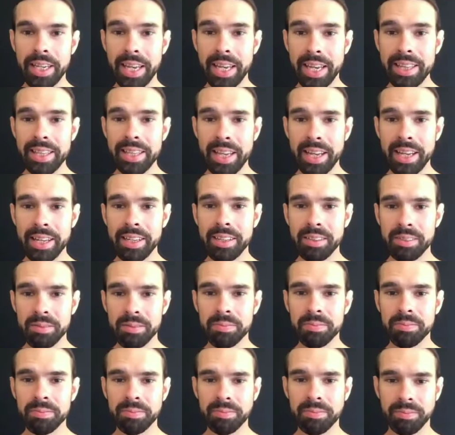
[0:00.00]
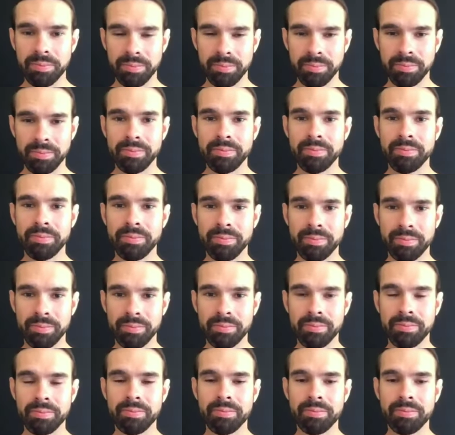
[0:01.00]
was something that was
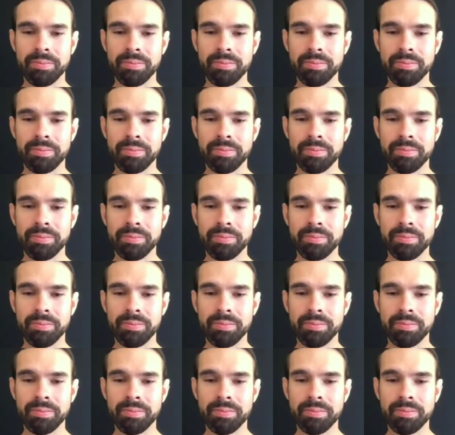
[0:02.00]
passing.